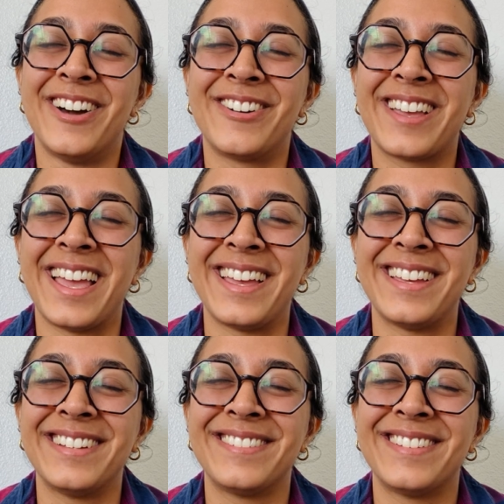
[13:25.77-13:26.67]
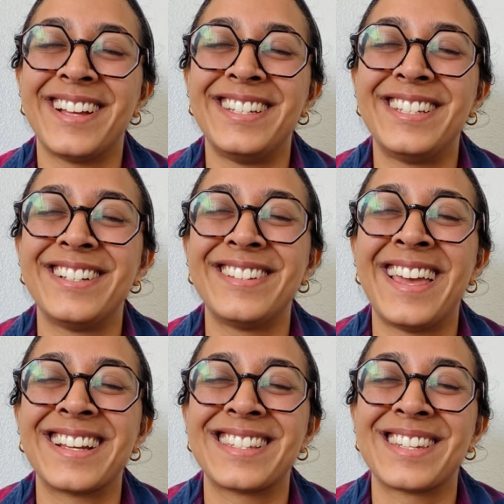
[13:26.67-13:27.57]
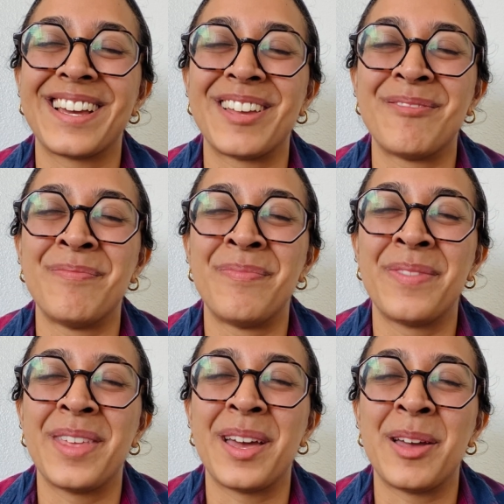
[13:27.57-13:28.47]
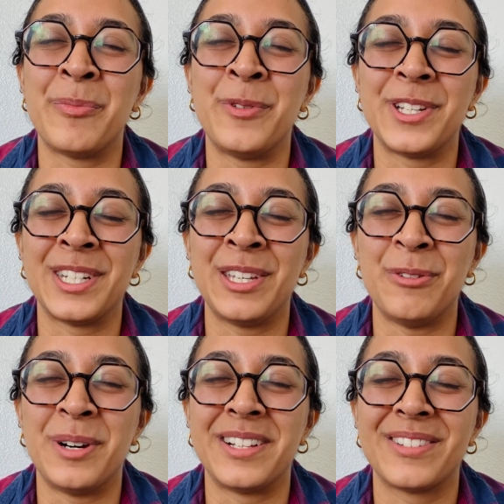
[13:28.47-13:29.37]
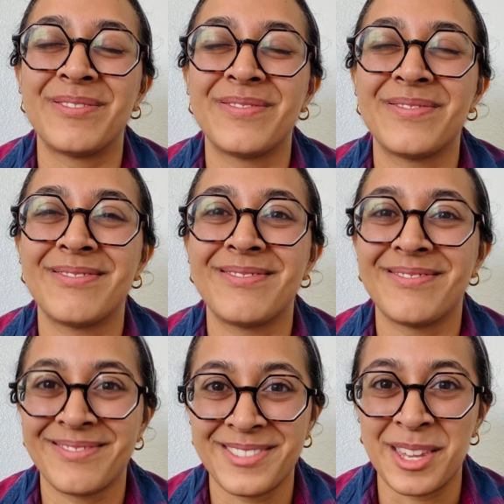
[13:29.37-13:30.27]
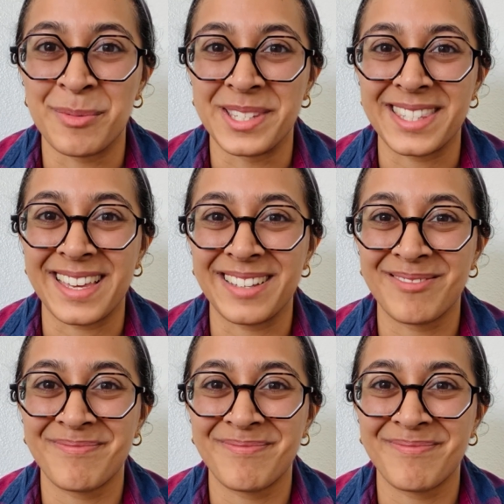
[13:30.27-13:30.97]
Okay, until next time, I'm wishing you well. Namaste.